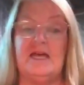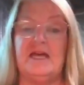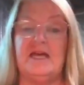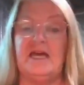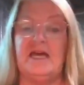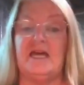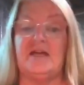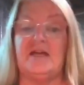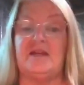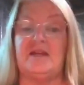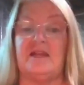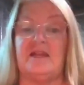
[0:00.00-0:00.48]

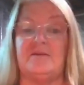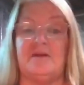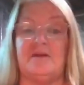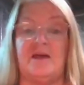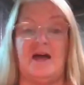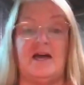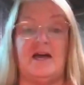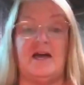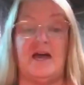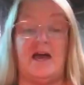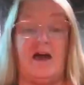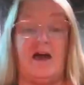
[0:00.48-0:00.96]
And
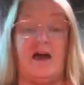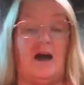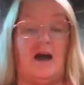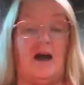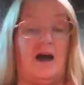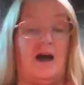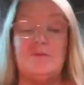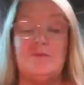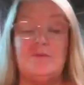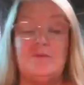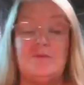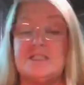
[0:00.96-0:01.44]

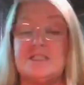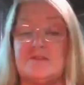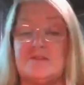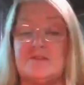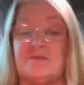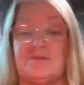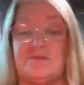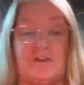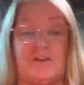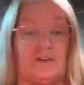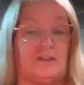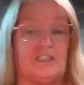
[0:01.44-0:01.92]
I was a
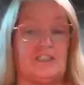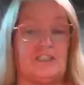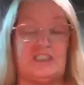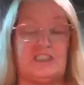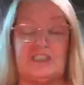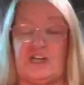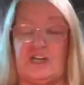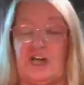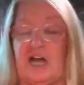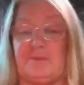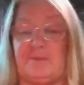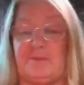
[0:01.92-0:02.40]
very
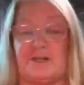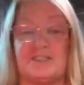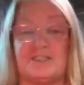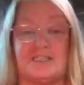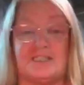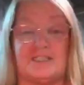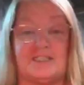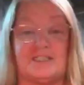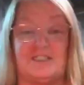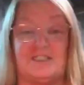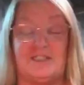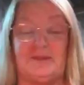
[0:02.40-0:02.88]
shy
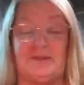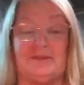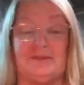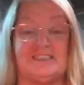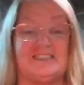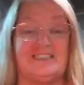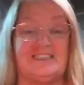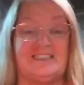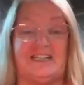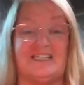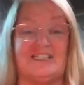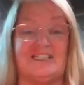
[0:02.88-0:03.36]
person too
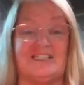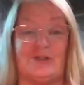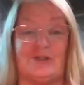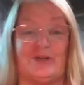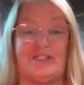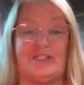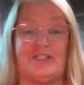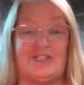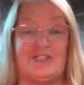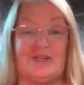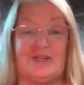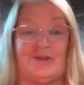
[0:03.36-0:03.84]
until I
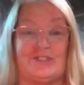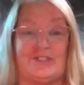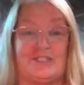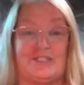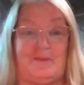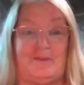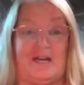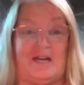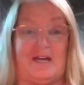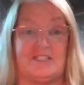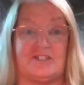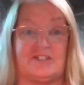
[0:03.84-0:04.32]
joined
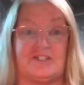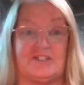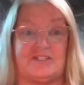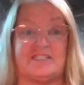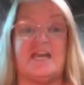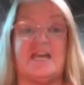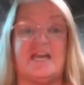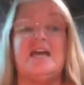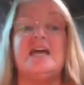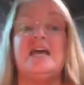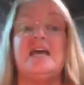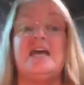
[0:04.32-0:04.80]

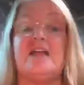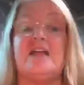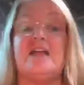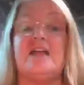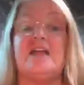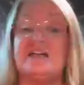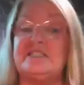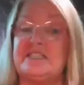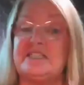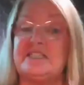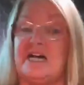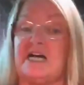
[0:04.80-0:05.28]
Toastmasters, and
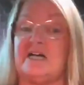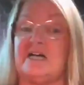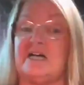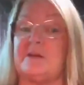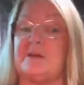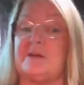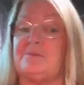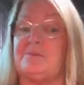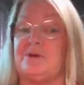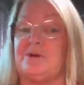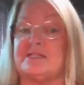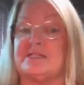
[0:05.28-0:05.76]
they taught
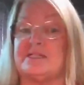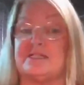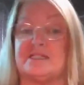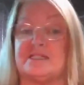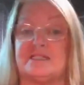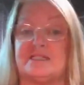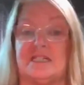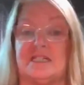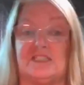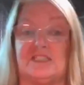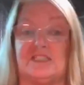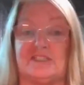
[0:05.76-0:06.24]
me
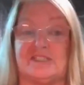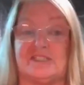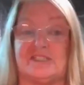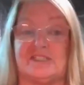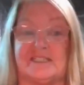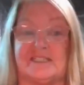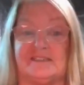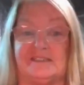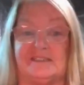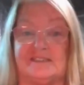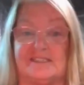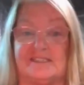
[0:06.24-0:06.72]
presentation
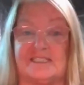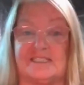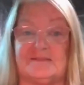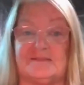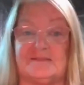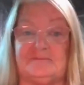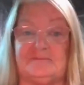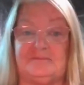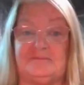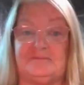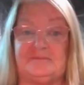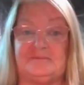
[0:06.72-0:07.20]
skills.